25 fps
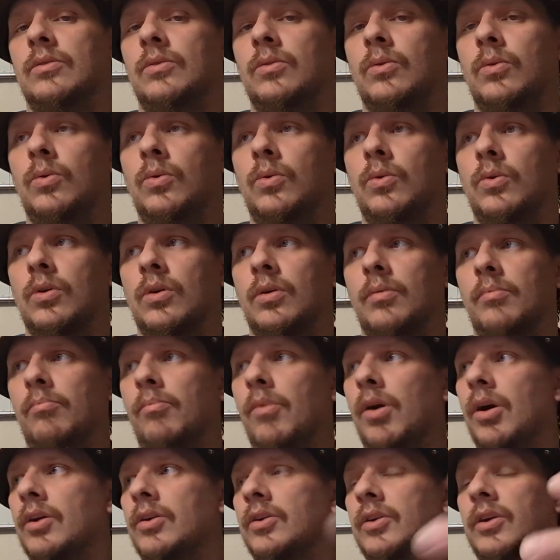Or a
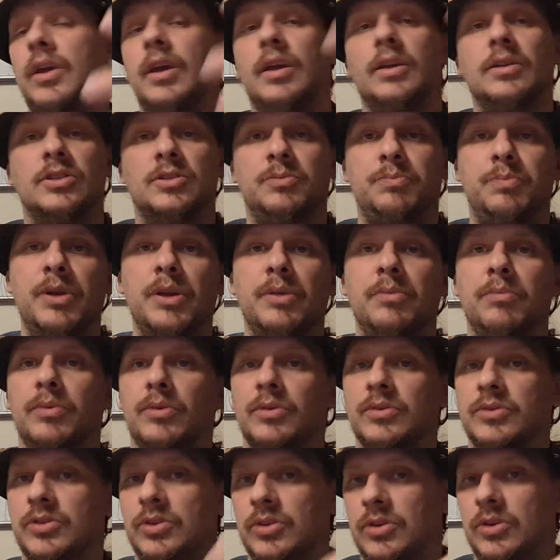monk, you get a speed
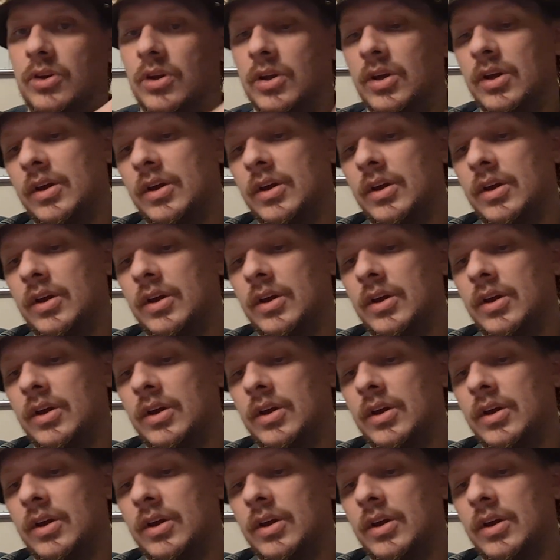boost. You